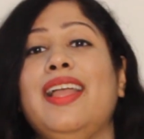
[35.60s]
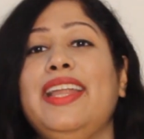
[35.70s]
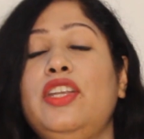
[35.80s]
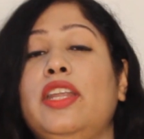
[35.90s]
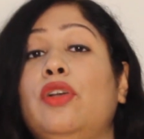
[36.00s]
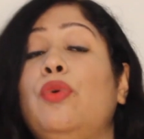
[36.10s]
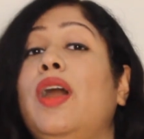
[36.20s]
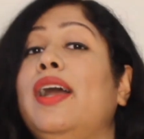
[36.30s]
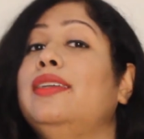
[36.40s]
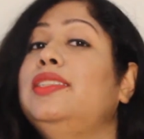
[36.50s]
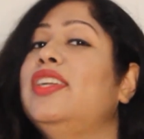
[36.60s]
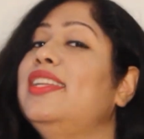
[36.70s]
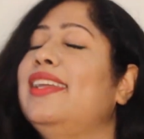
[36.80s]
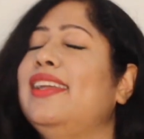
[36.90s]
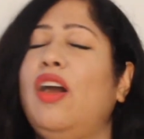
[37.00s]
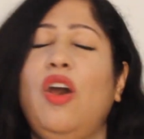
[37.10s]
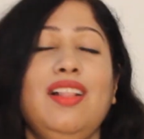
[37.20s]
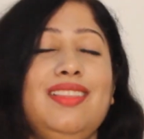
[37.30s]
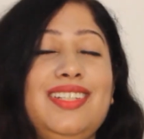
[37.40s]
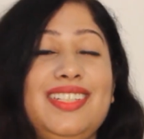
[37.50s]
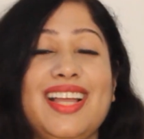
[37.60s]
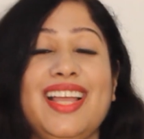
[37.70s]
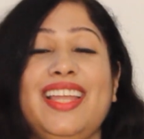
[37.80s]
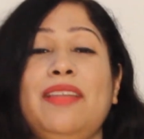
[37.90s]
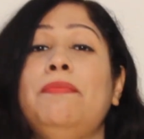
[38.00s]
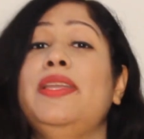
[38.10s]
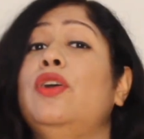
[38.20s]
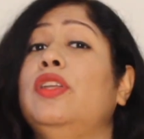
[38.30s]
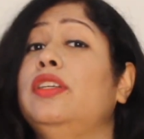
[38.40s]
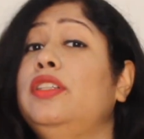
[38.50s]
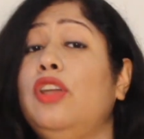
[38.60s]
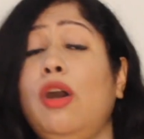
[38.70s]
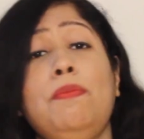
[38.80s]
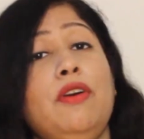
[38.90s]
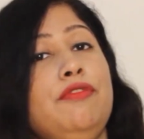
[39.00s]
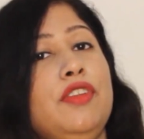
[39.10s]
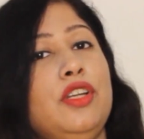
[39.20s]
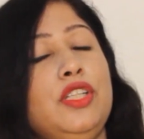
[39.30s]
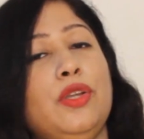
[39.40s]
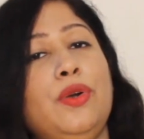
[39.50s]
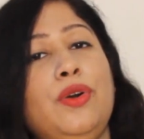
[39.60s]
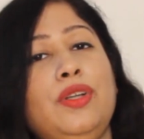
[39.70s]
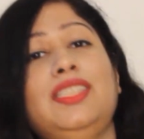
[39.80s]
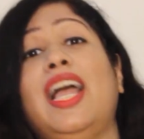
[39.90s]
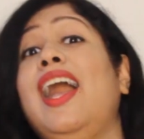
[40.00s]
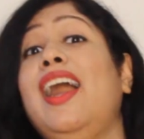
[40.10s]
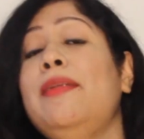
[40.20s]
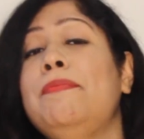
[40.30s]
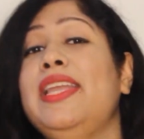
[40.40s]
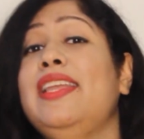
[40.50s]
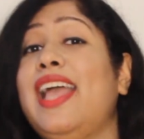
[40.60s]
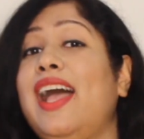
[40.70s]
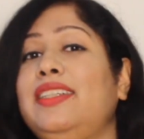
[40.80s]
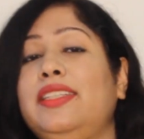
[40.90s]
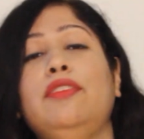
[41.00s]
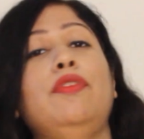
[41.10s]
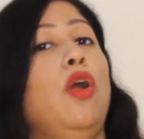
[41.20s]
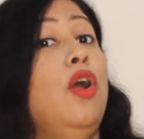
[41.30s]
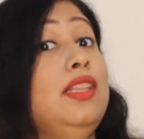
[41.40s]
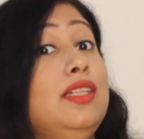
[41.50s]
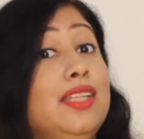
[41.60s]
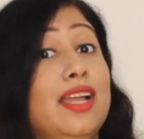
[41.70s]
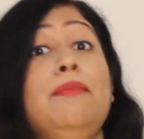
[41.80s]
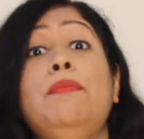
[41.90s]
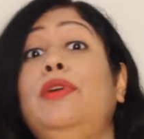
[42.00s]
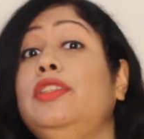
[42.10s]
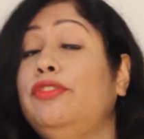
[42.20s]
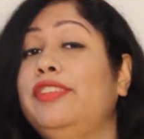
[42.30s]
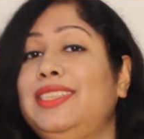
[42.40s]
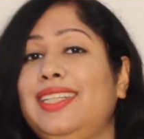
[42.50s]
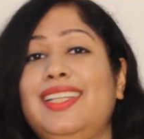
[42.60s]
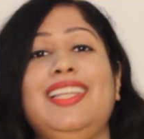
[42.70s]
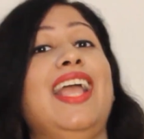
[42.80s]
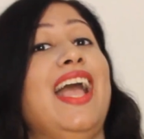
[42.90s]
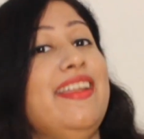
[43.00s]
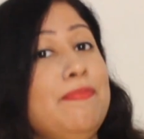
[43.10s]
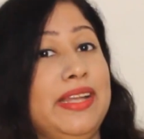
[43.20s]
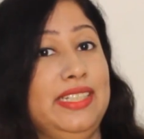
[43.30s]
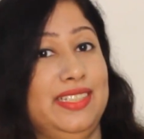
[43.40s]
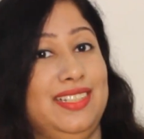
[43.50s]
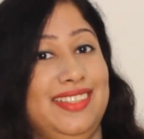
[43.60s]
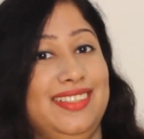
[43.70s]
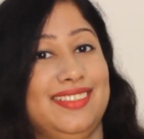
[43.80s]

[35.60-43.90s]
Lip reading: It requires running all the time, being on the top of your toes and being active all the time, both physically and mentally.